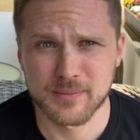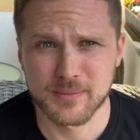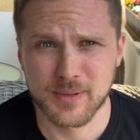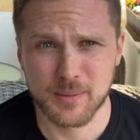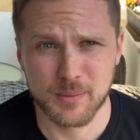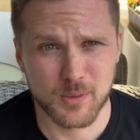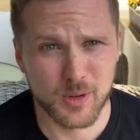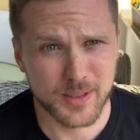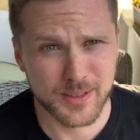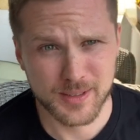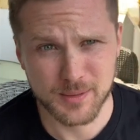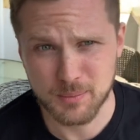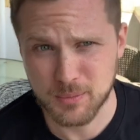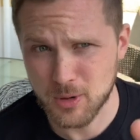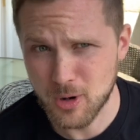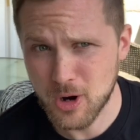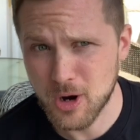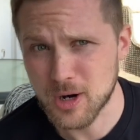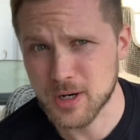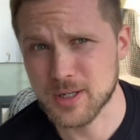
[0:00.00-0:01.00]
I'm going to
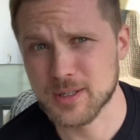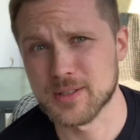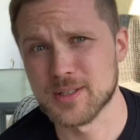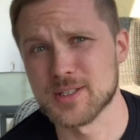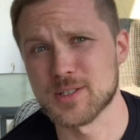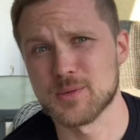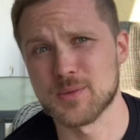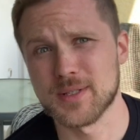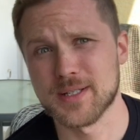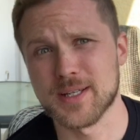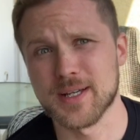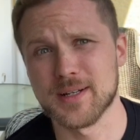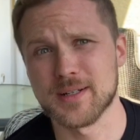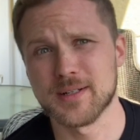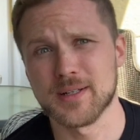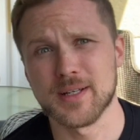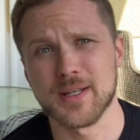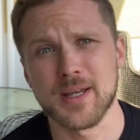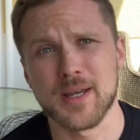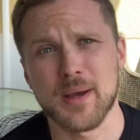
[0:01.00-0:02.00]
Prague this weekend,
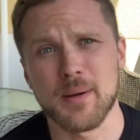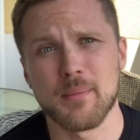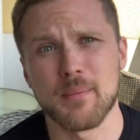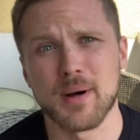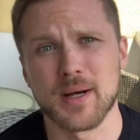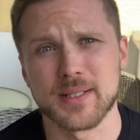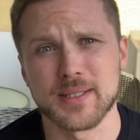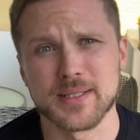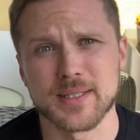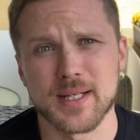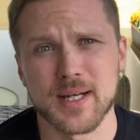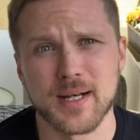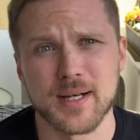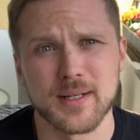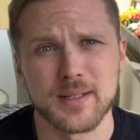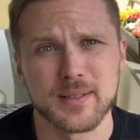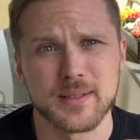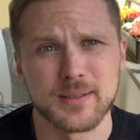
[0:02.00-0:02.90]
but uh,